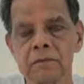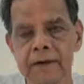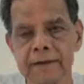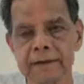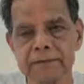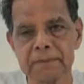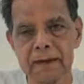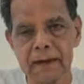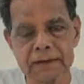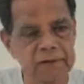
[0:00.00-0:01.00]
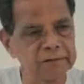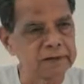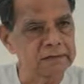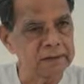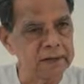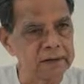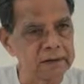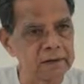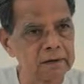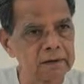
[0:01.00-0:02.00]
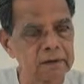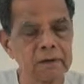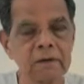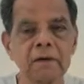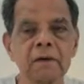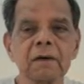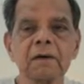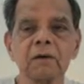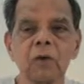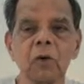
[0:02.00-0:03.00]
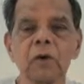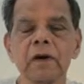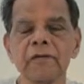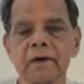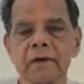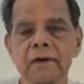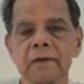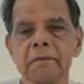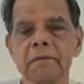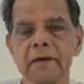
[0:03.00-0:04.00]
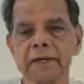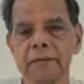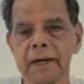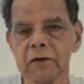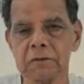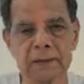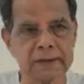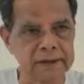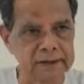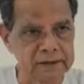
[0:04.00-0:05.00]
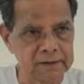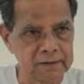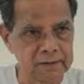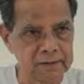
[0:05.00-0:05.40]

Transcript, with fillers: various parts of his being go to different respective places.